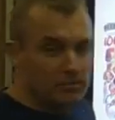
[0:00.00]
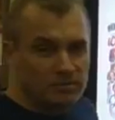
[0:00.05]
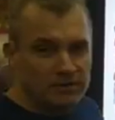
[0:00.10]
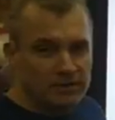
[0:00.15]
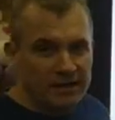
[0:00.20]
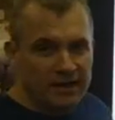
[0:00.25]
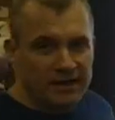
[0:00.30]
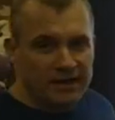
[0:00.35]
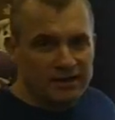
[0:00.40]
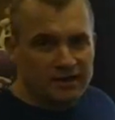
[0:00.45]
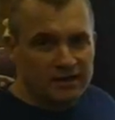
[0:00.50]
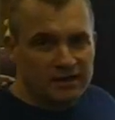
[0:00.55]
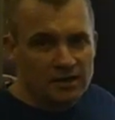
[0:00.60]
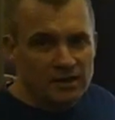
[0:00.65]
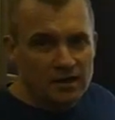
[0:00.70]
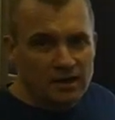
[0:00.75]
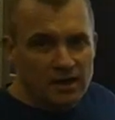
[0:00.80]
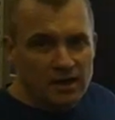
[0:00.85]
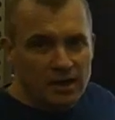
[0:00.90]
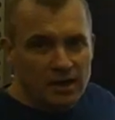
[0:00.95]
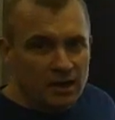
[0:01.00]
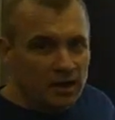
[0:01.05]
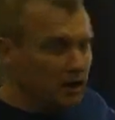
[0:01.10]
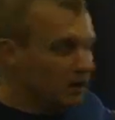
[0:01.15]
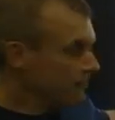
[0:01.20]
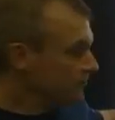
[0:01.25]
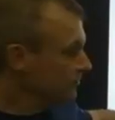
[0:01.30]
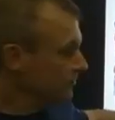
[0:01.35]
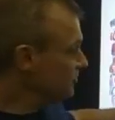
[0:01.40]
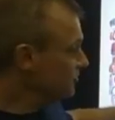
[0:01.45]
planning.
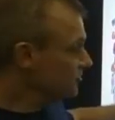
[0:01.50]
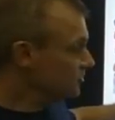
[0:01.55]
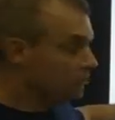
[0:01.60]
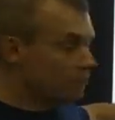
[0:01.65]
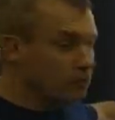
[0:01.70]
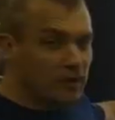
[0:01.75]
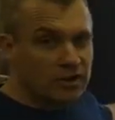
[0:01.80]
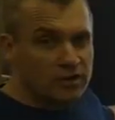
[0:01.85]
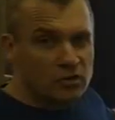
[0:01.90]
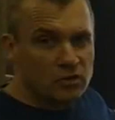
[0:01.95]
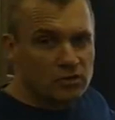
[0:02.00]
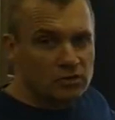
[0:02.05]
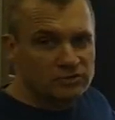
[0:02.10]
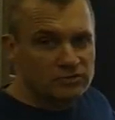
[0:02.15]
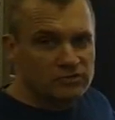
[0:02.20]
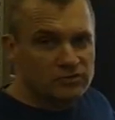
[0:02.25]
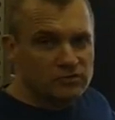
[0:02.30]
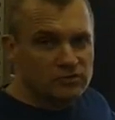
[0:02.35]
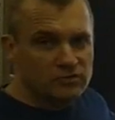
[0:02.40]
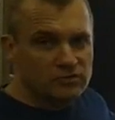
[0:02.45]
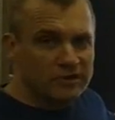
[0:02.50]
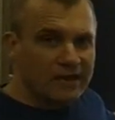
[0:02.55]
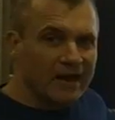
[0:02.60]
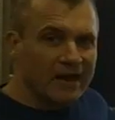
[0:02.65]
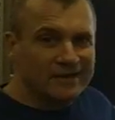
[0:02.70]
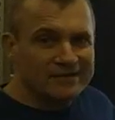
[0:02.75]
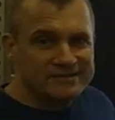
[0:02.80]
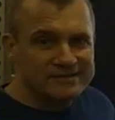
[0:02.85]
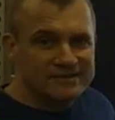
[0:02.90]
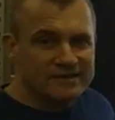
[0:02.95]
This is a great cartoon.
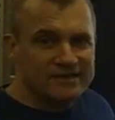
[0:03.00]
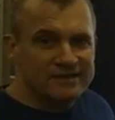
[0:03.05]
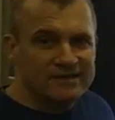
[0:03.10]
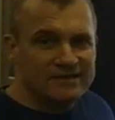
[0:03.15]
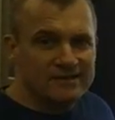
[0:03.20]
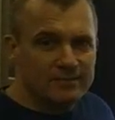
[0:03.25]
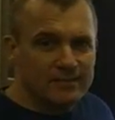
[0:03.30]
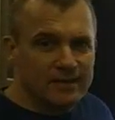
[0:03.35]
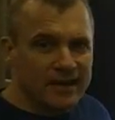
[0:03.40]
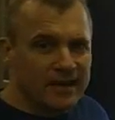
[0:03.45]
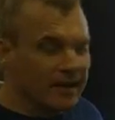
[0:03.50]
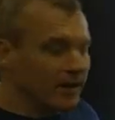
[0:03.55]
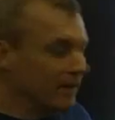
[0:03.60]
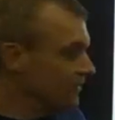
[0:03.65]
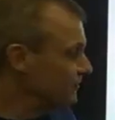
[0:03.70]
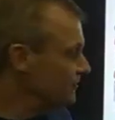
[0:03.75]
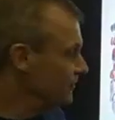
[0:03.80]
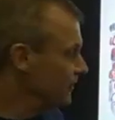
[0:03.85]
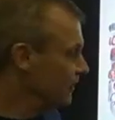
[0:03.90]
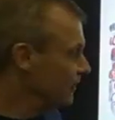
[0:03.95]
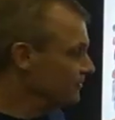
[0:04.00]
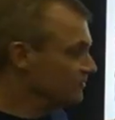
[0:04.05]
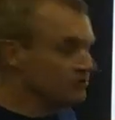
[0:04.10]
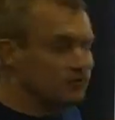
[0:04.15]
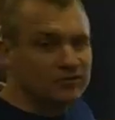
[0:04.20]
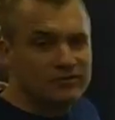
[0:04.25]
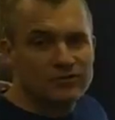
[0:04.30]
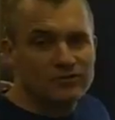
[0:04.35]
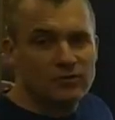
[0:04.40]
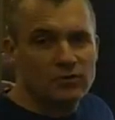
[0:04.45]
Guy sitting in the back saying, I
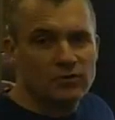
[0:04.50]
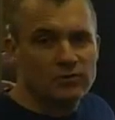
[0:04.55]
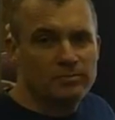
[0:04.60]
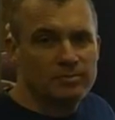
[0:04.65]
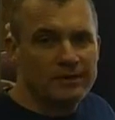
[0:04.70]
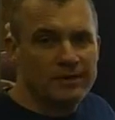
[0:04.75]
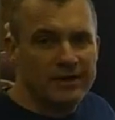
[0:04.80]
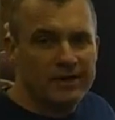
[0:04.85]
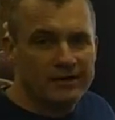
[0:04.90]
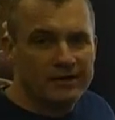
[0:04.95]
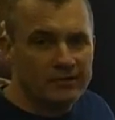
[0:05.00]
should have started planning